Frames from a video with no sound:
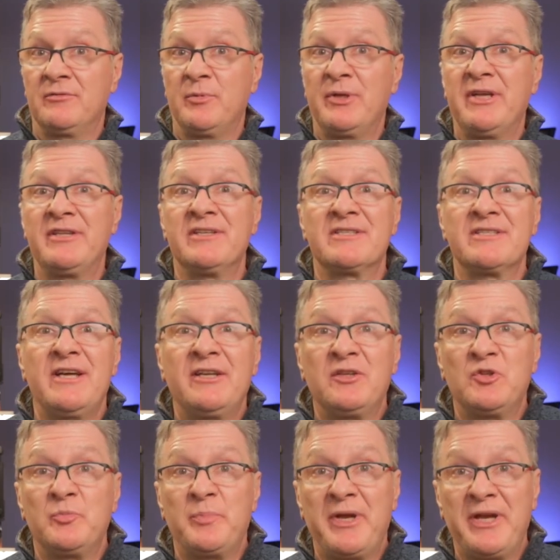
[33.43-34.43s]
when I decided
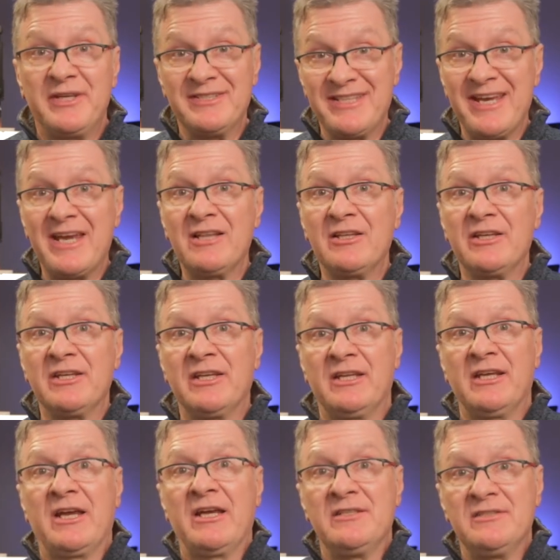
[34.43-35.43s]
to paint daily and
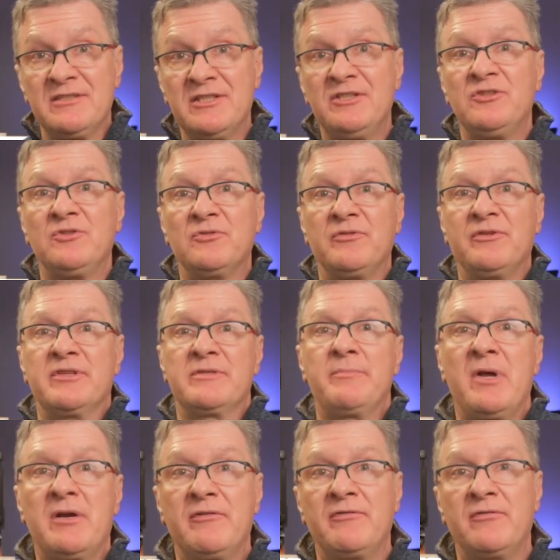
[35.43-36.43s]
I continue this
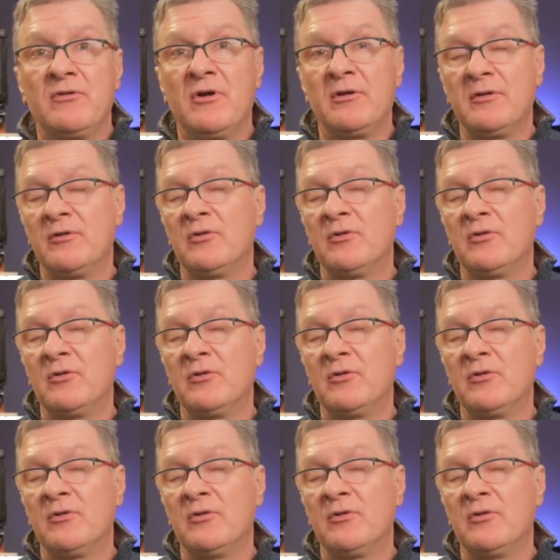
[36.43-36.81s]
marathon